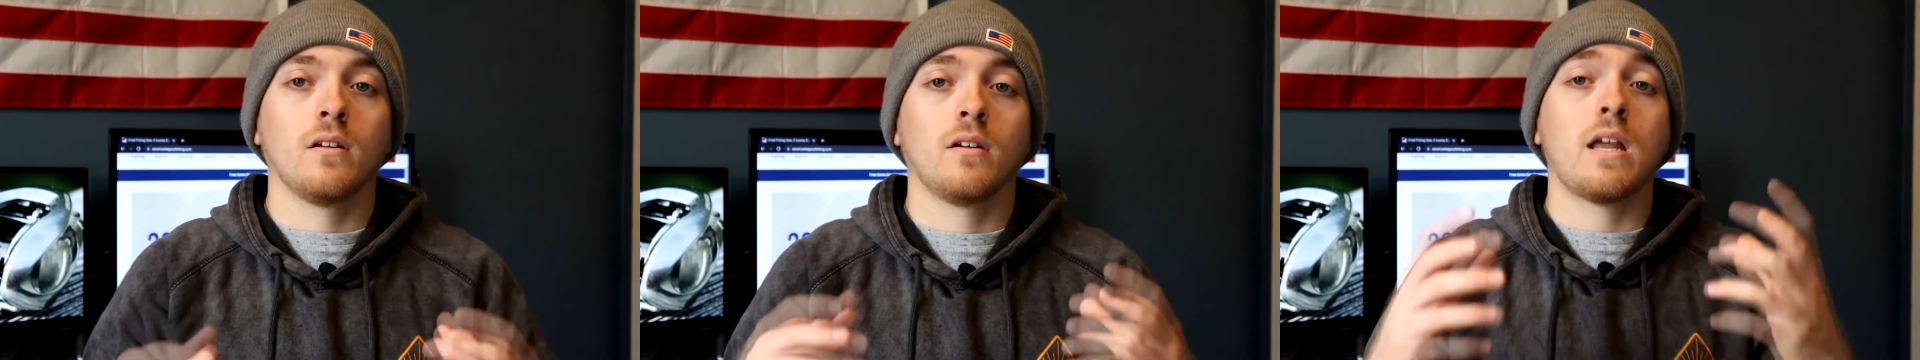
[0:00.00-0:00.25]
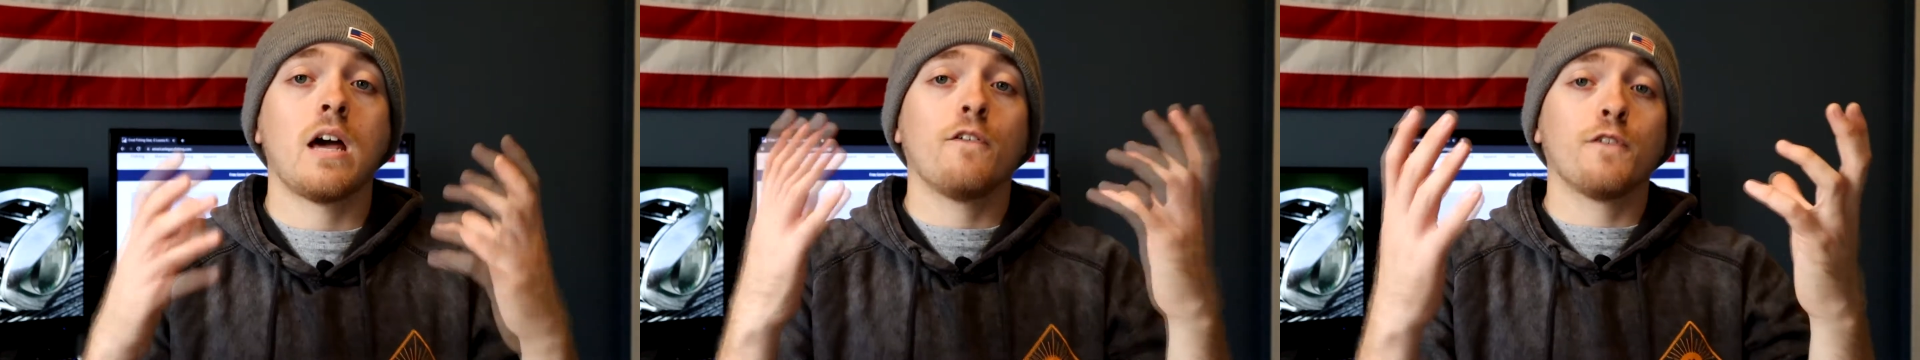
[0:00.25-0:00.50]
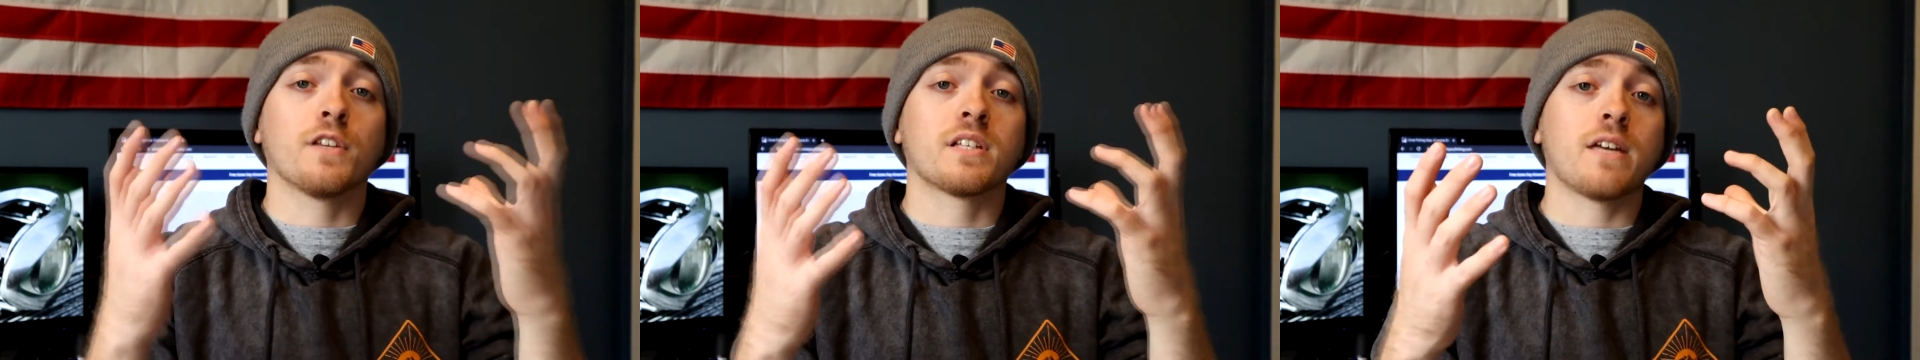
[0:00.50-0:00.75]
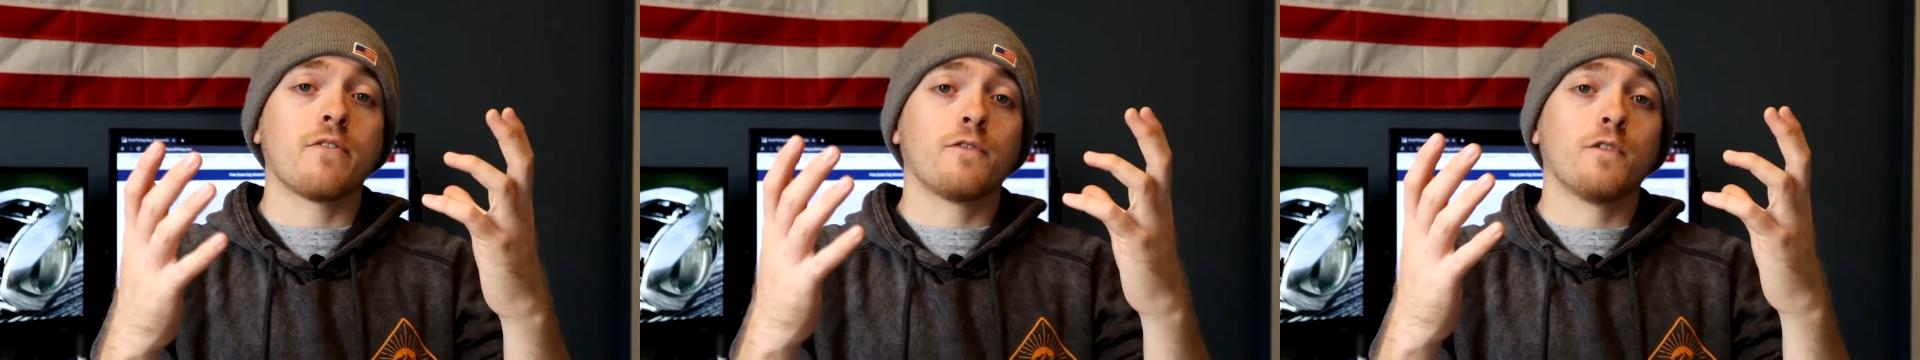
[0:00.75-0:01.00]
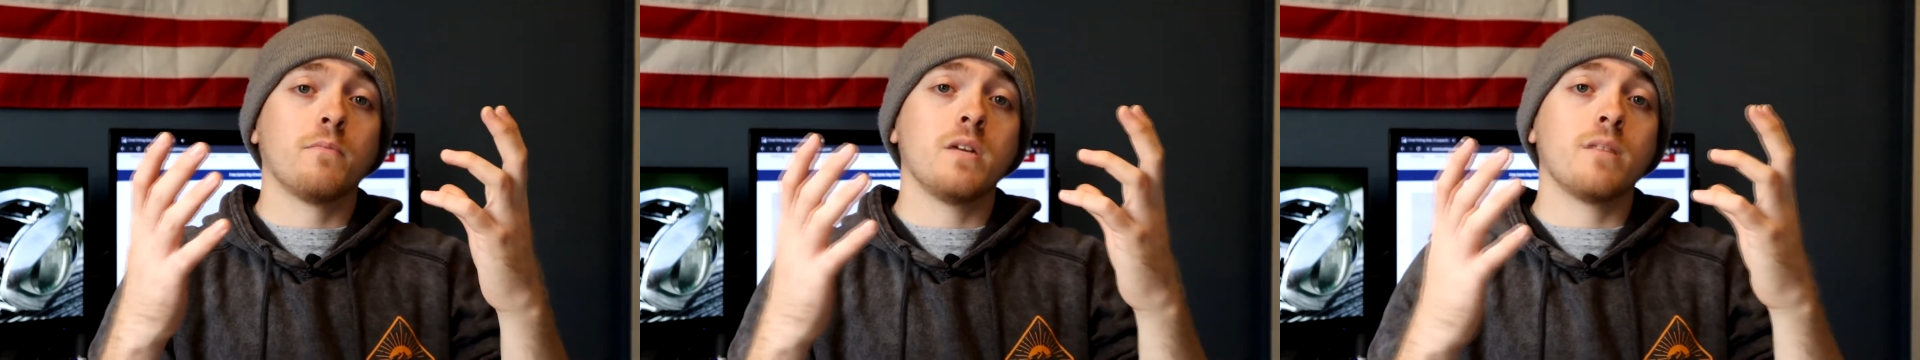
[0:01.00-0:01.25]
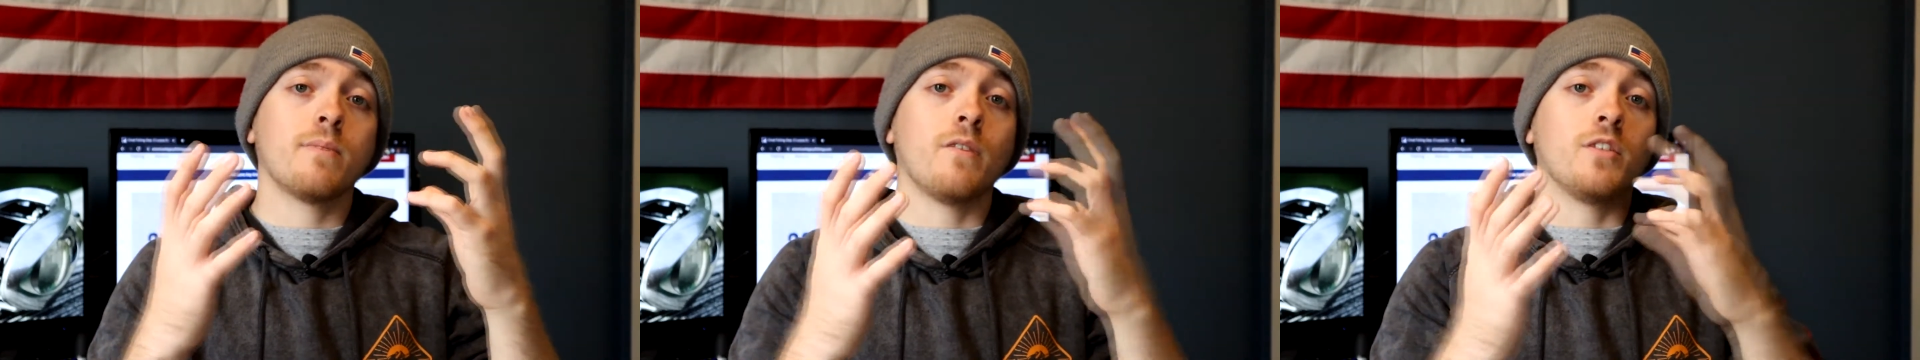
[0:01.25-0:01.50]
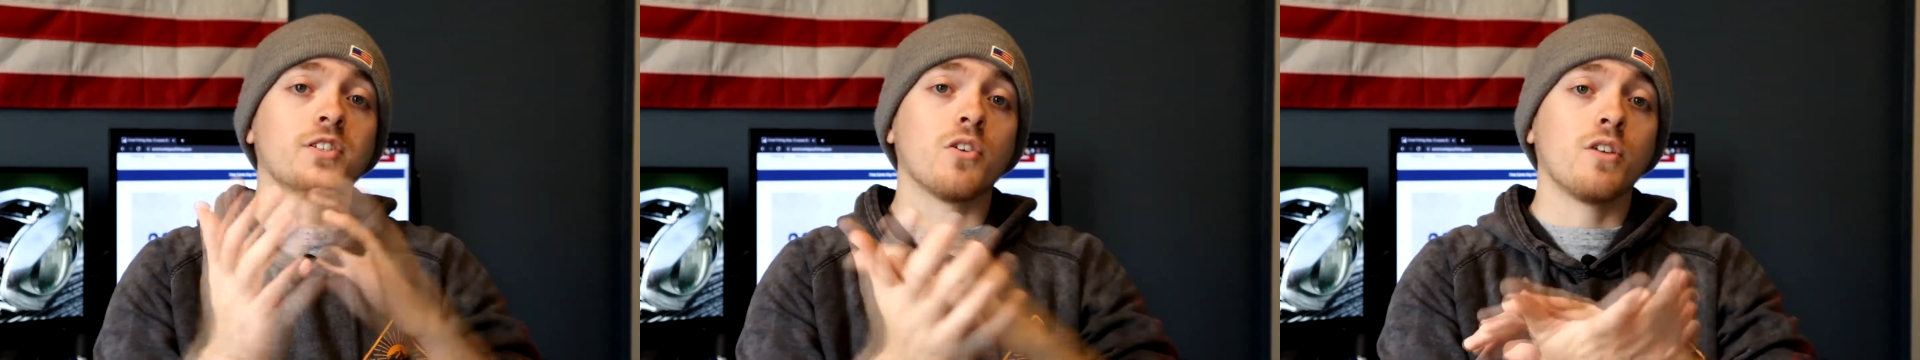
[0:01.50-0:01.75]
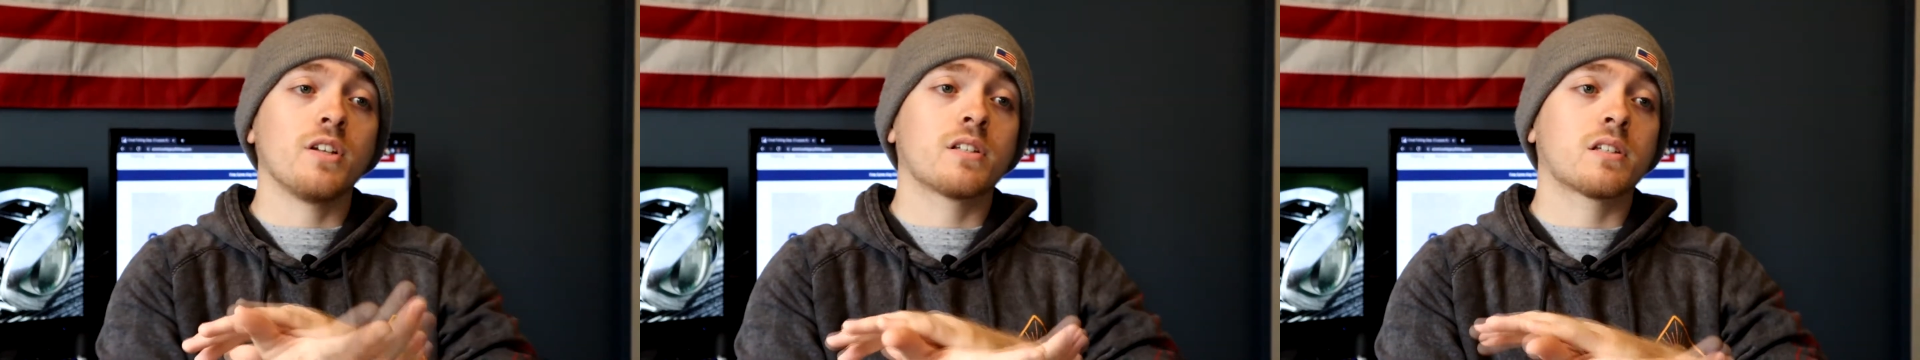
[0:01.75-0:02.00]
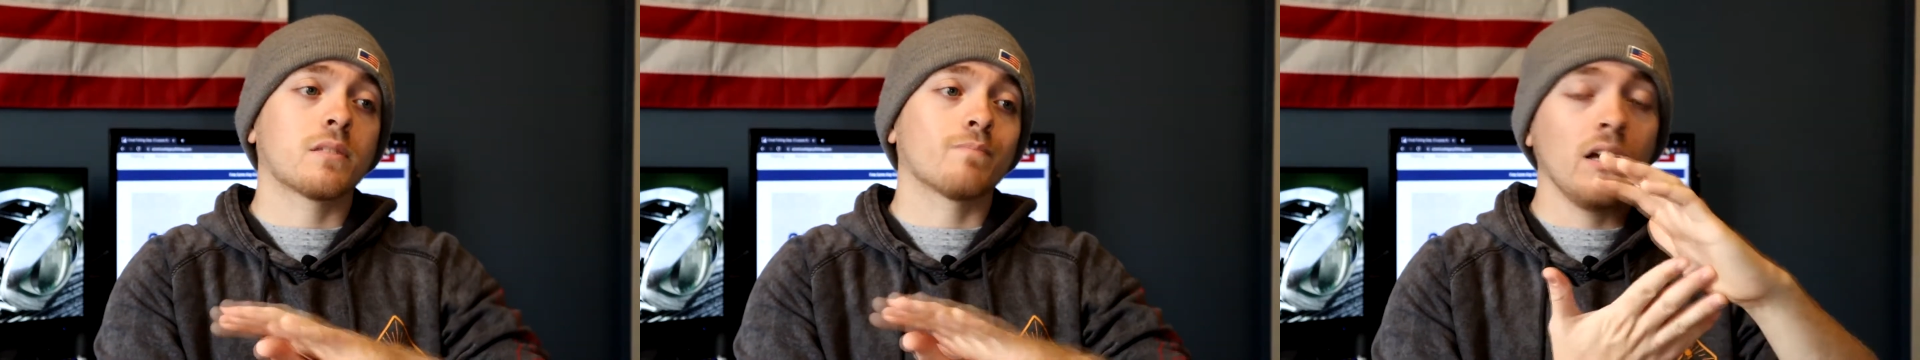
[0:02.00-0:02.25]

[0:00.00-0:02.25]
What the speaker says: Now for the 7-foot medium heavy Zodias,